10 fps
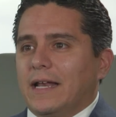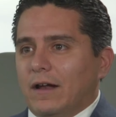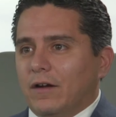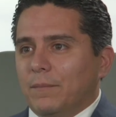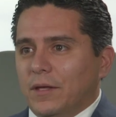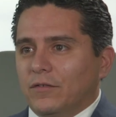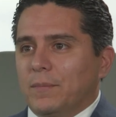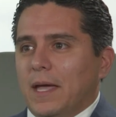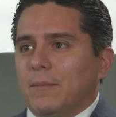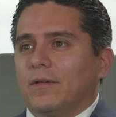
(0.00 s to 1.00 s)
it down on a piece of
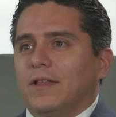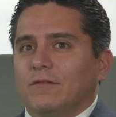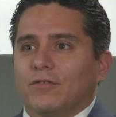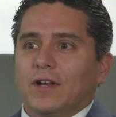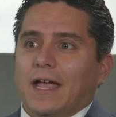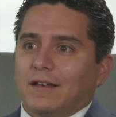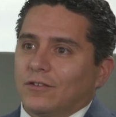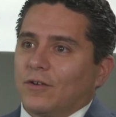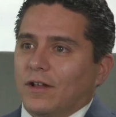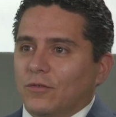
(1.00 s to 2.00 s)
paper and then forget to
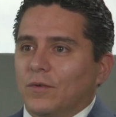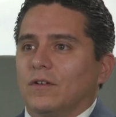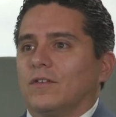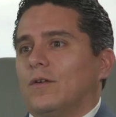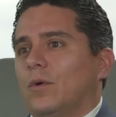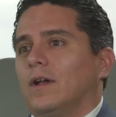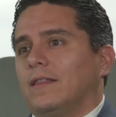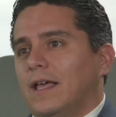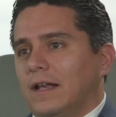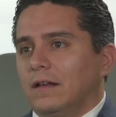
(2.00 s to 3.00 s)
transfer it to someone
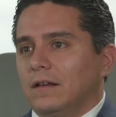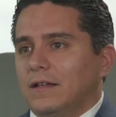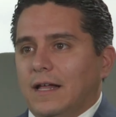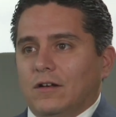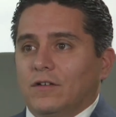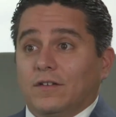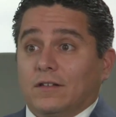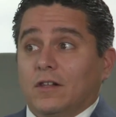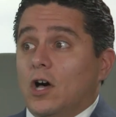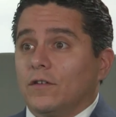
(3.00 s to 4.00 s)
and then data just
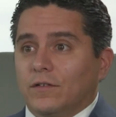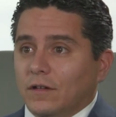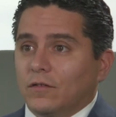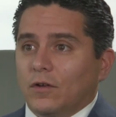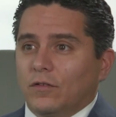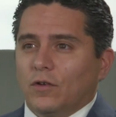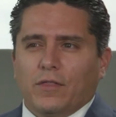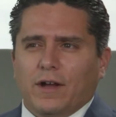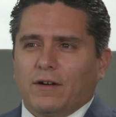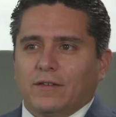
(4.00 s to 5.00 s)
gets lost it's, it's all
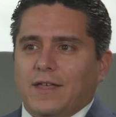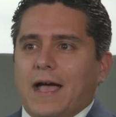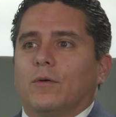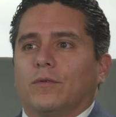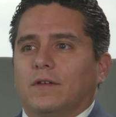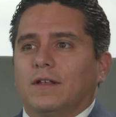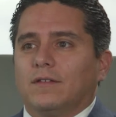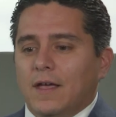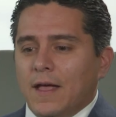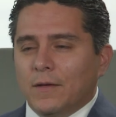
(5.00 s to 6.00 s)
there and it's housed and
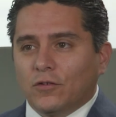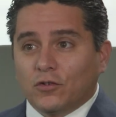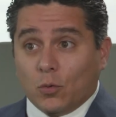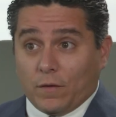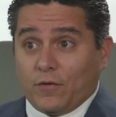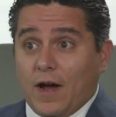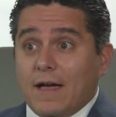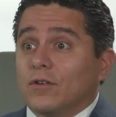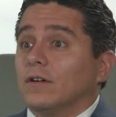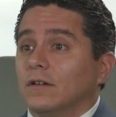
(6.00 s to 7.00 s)
it's stored
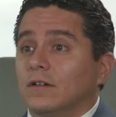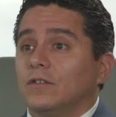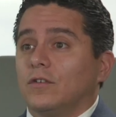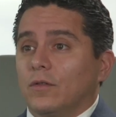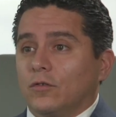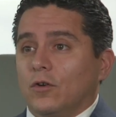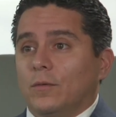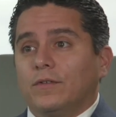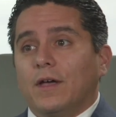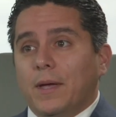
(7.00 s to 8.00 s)
forever so there's
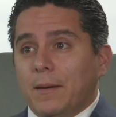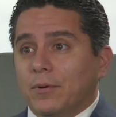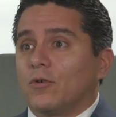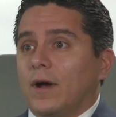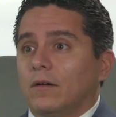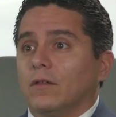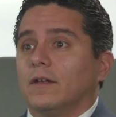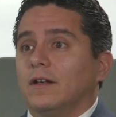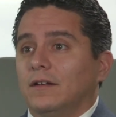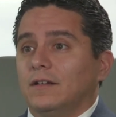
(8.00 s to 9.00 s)
always that paper trail
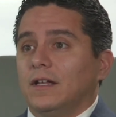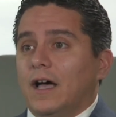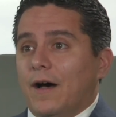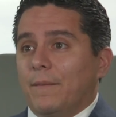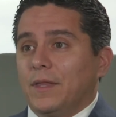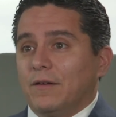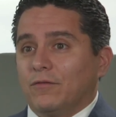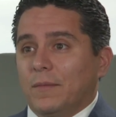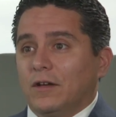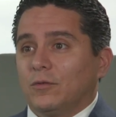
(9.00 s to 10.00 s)
that um, the
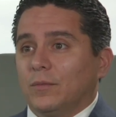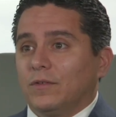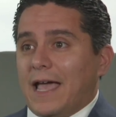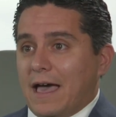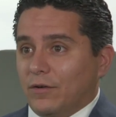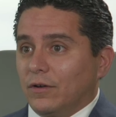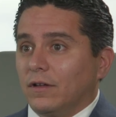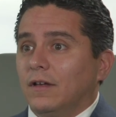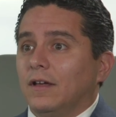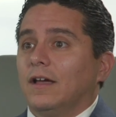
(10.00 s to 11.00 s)
information was gathered
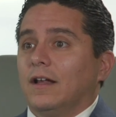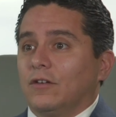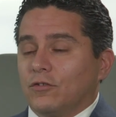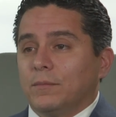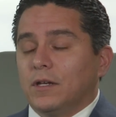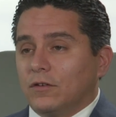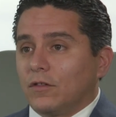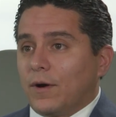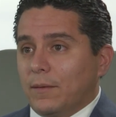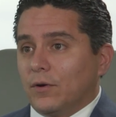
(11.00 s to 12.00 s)
and distributed to
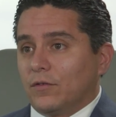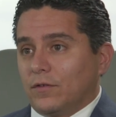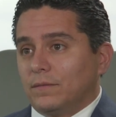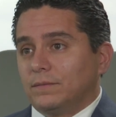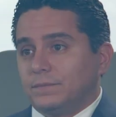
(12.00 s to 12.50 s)
the right person